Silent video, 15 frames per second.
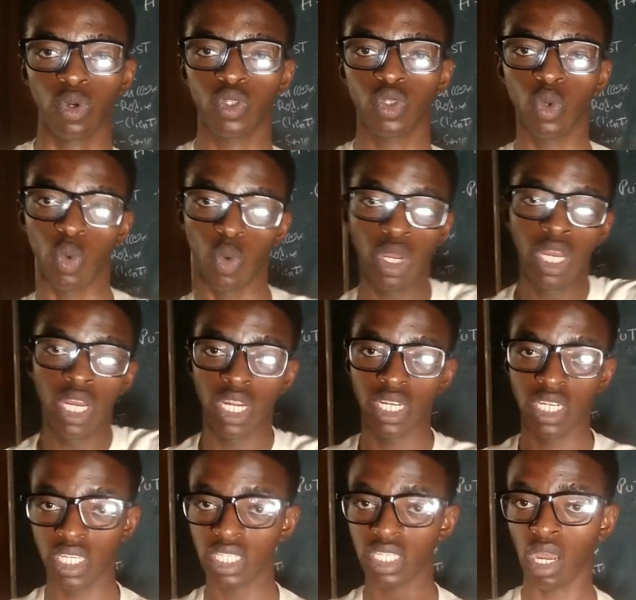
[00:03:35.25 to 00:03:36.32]
So
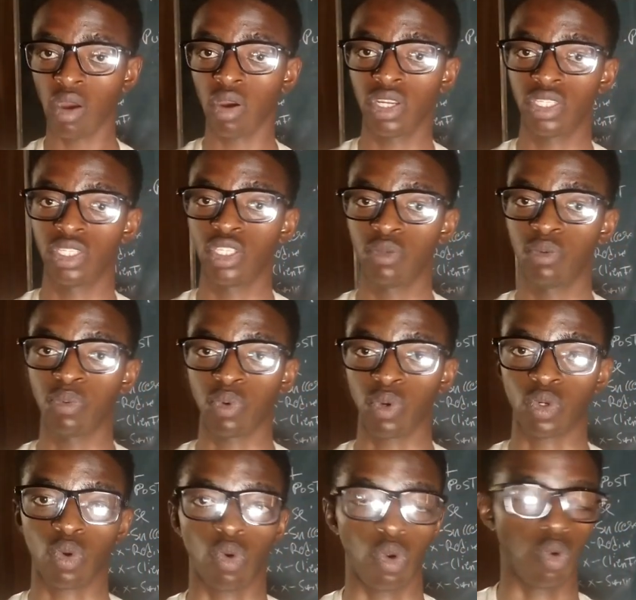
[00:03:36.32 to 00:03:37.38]
this is how HTTP
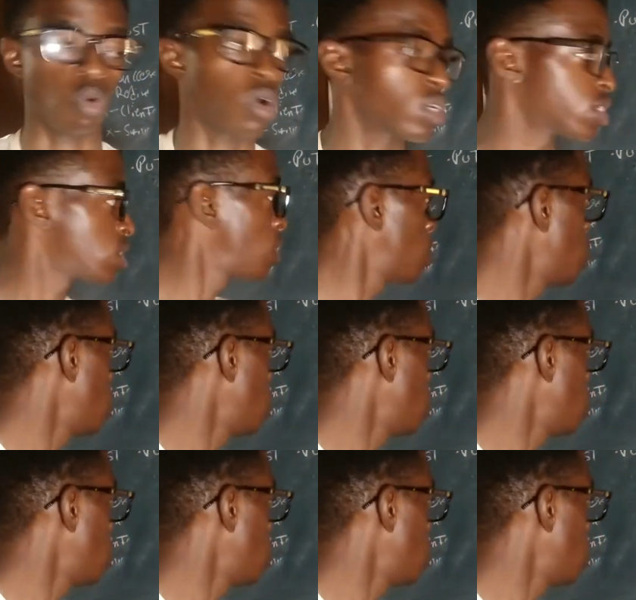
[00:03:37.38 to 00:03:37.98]
protocol works.